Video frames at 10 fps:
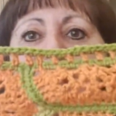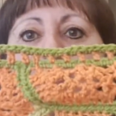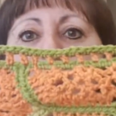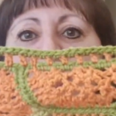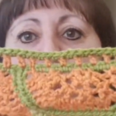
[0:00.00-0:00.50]

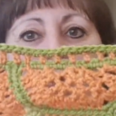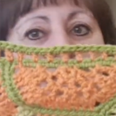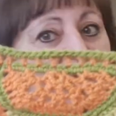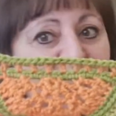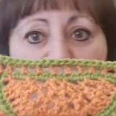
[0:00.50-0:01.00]
as we
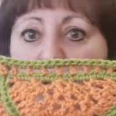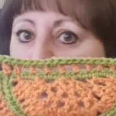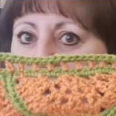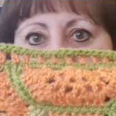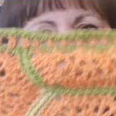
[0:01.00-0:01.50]
speak. It's not
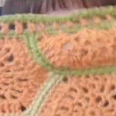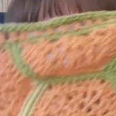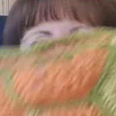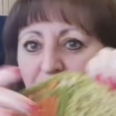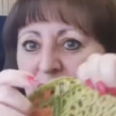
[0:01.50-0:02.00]
rounded
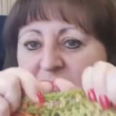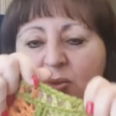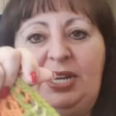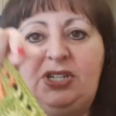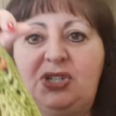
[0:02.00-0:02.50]
yet. We still
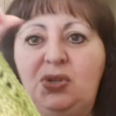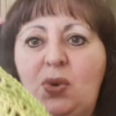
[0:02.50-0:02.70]
need to do